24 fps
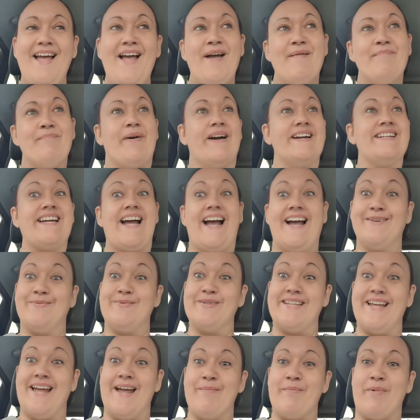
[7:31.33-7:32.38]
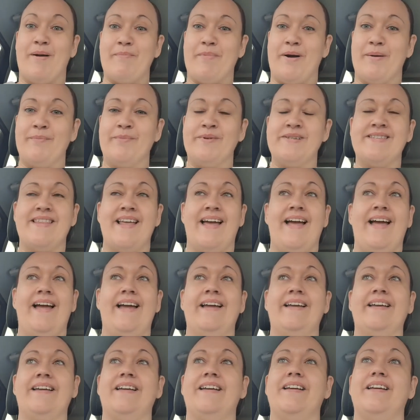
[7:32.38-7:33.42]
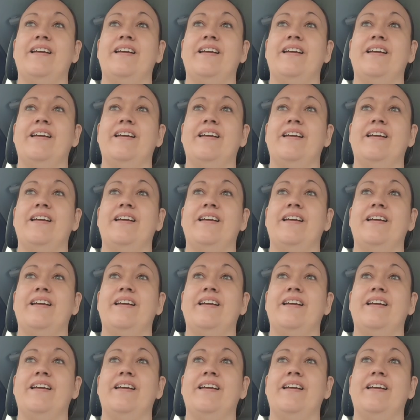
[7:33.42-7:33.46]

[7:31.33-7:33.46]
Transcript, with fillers: My dad was there, my mum was there.